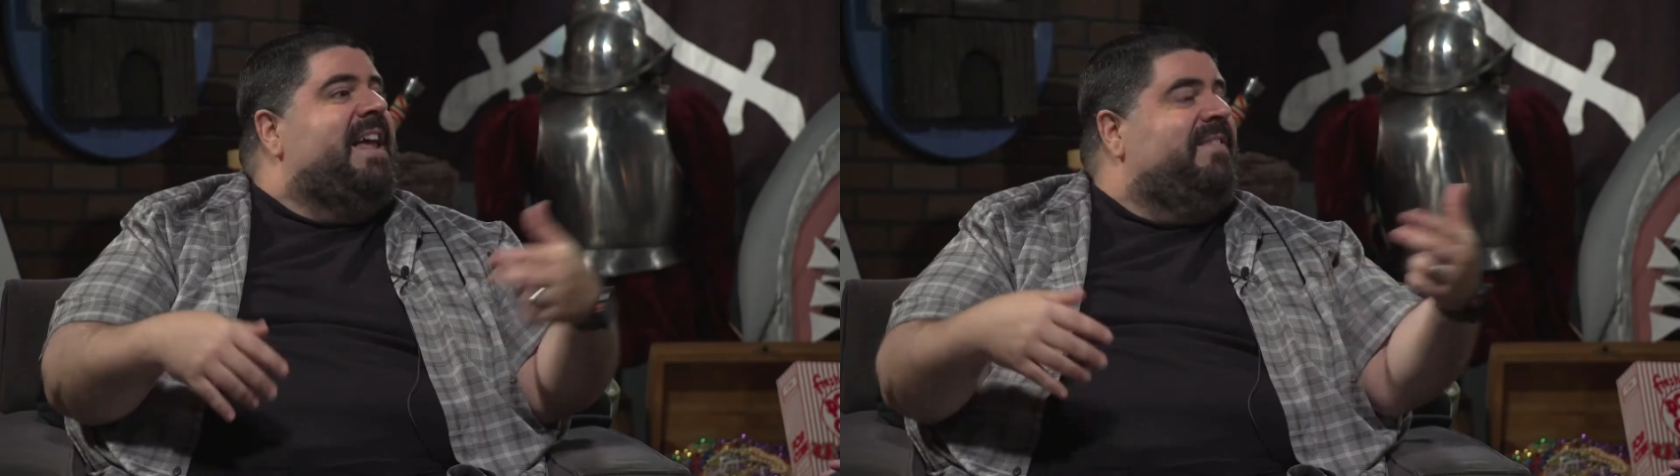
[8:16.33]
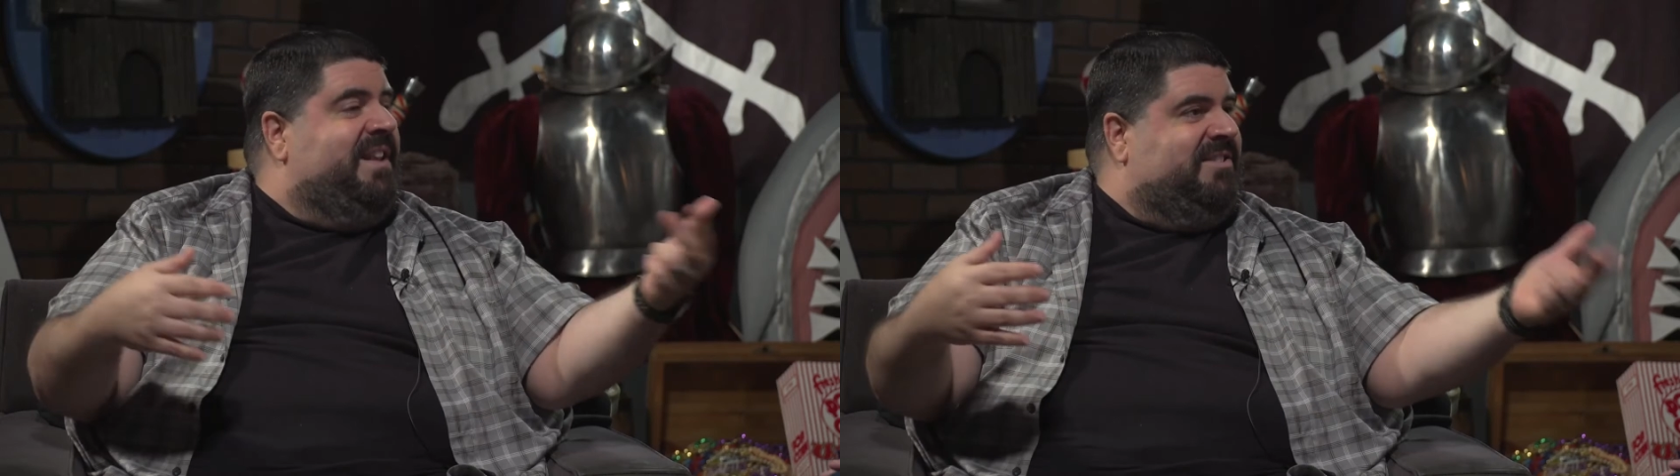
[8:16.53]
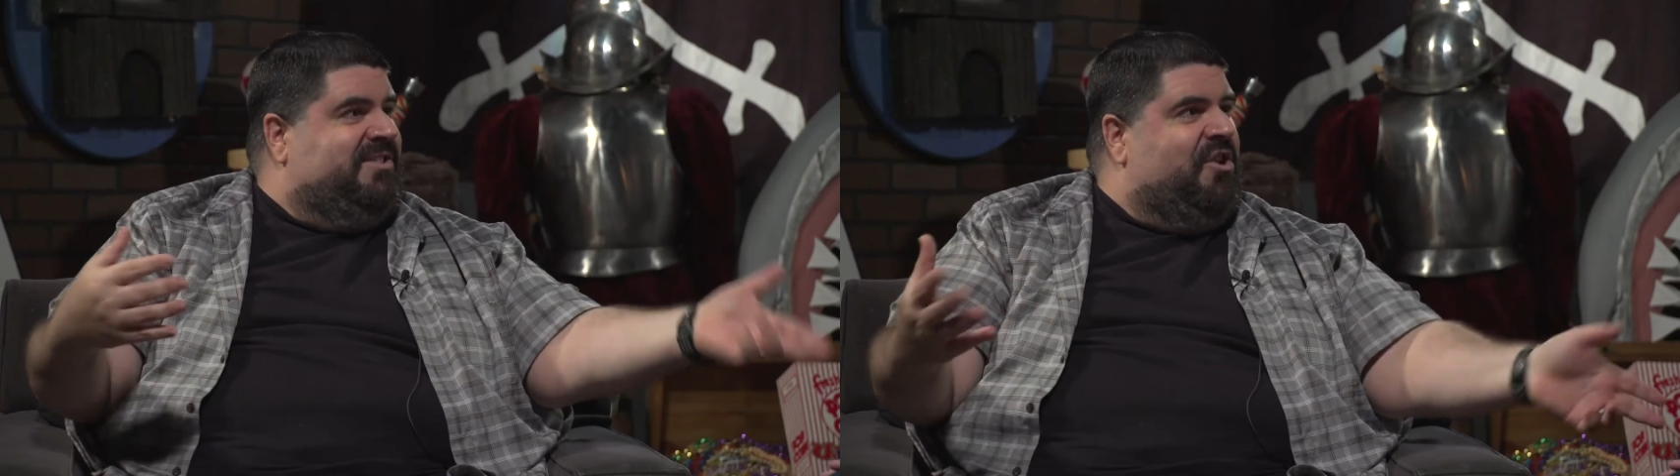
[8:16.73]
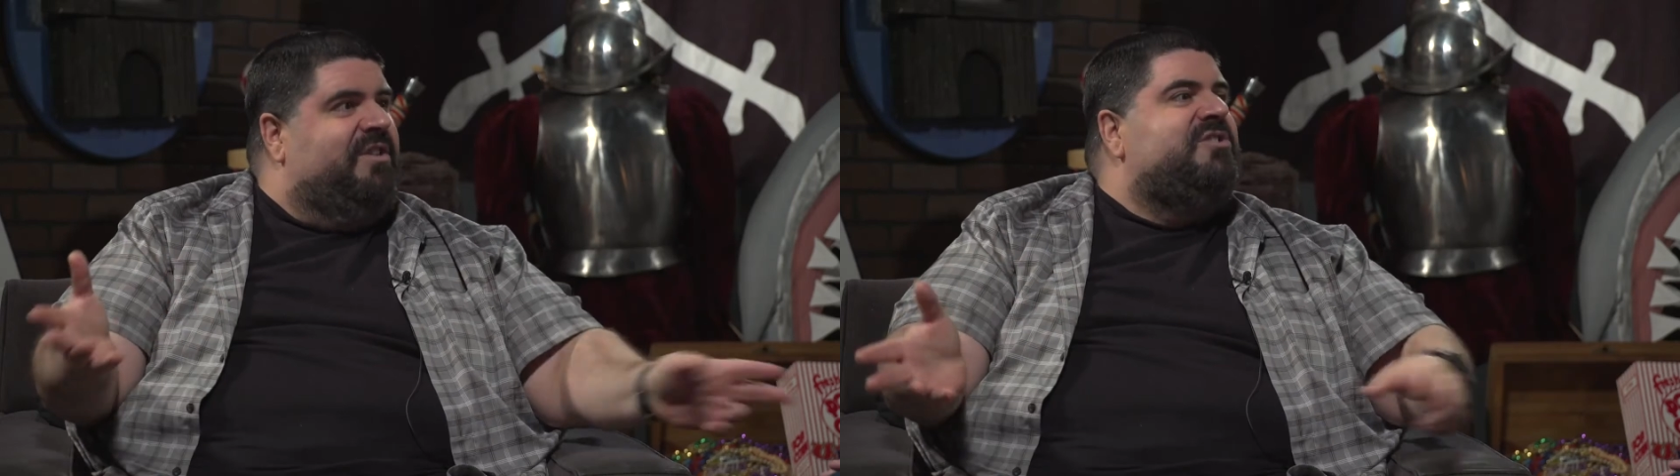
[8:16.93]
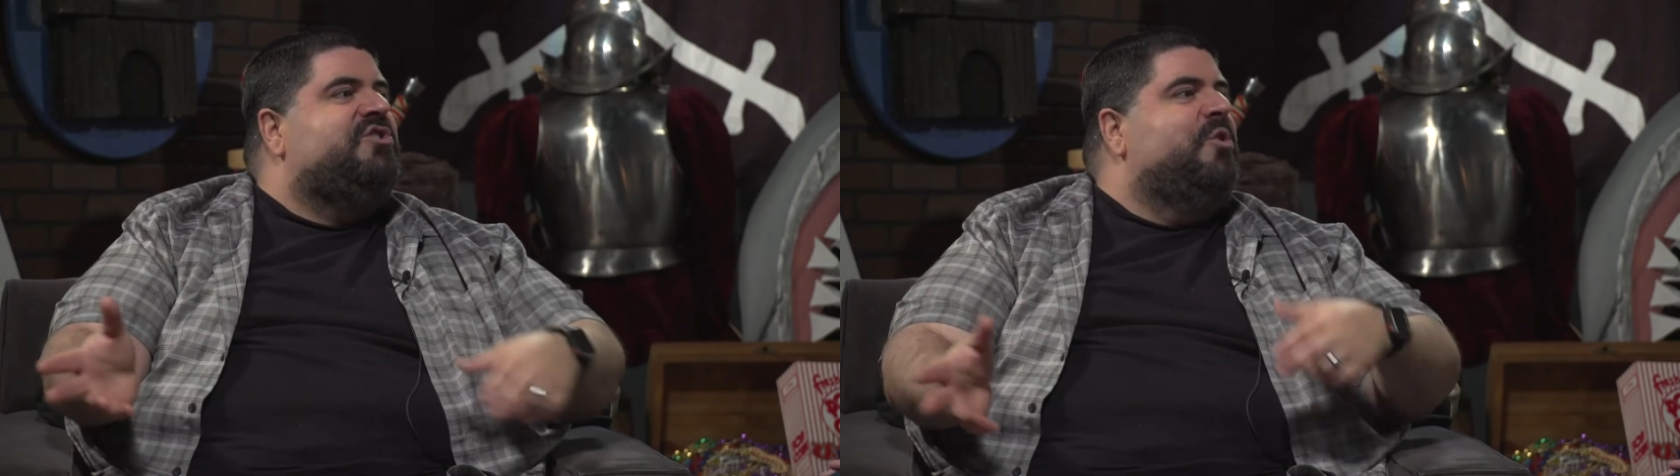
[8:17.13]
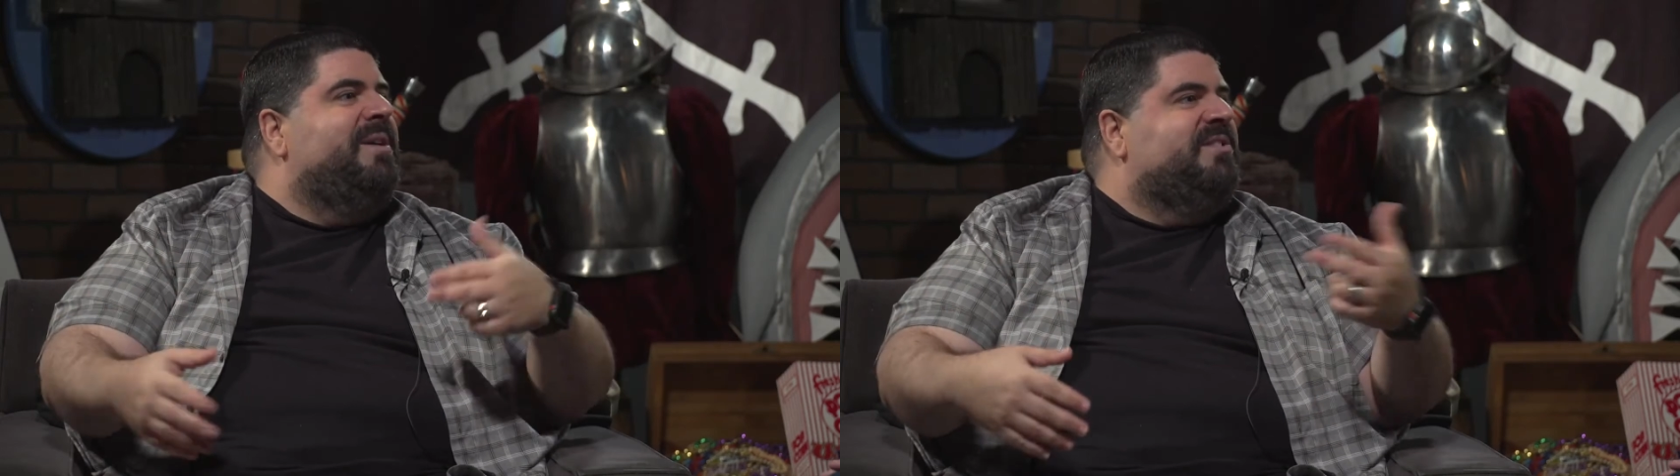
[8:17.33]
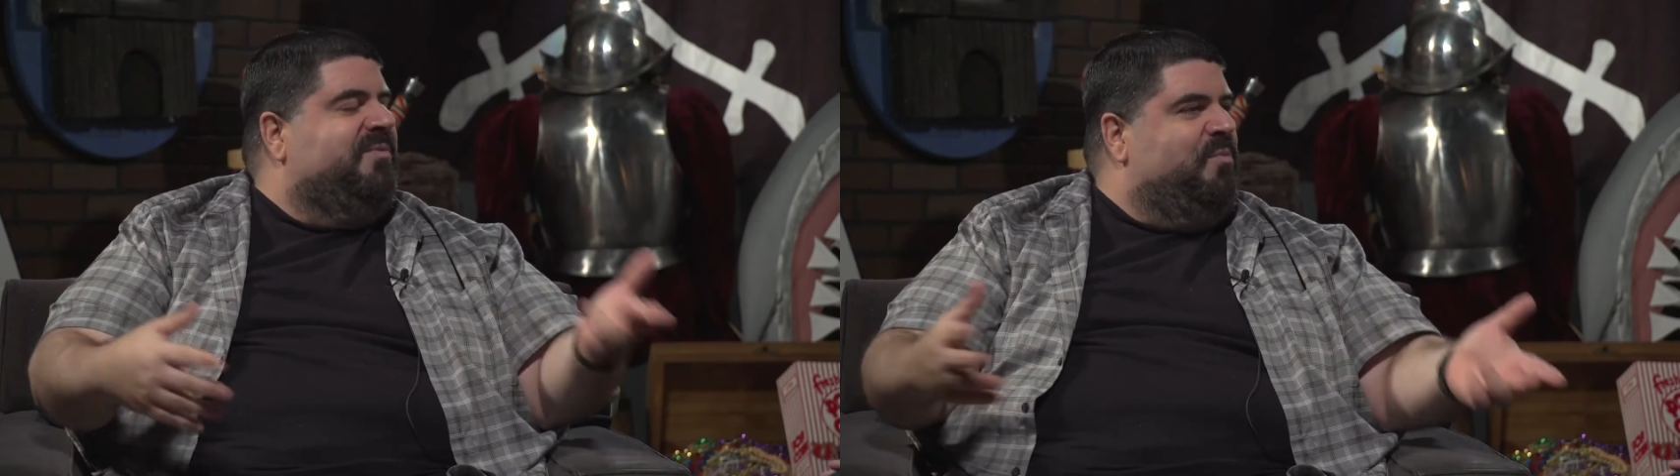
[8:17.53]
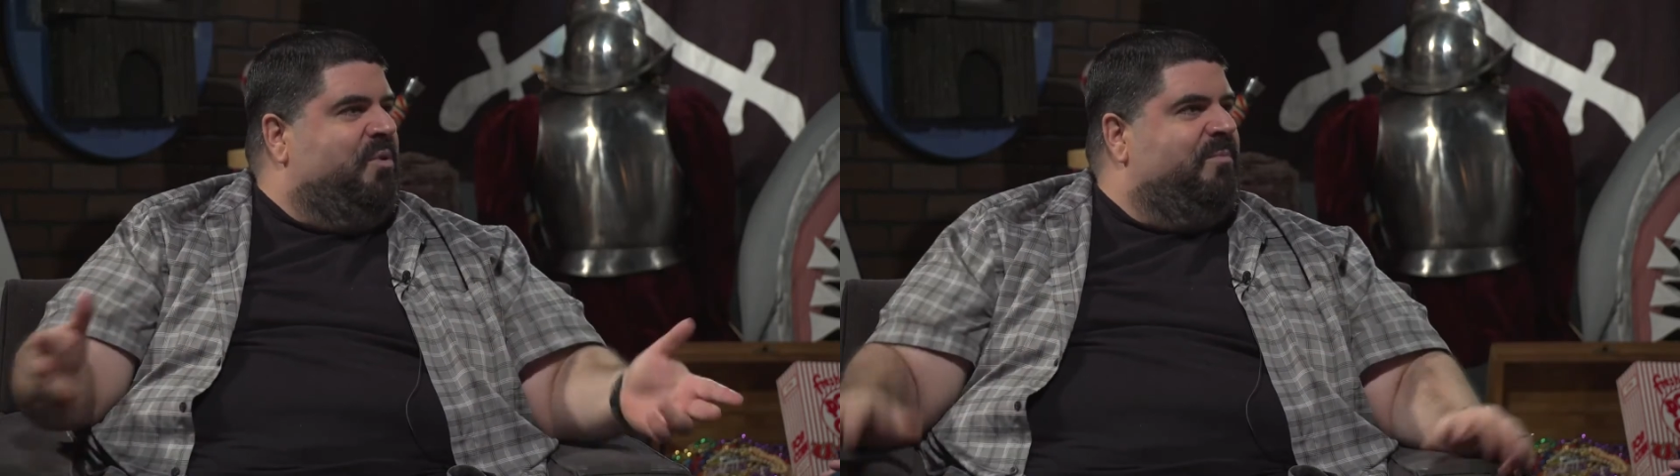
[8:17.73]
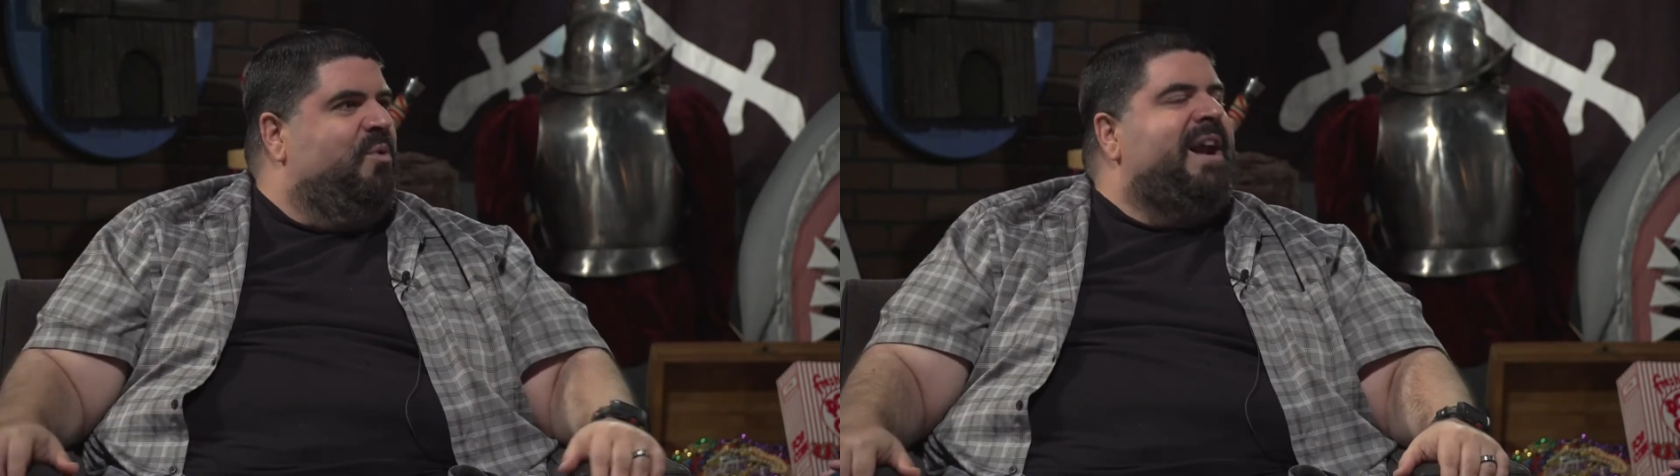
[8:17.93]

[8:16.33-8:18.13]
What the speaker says: and then started to show myself more and more.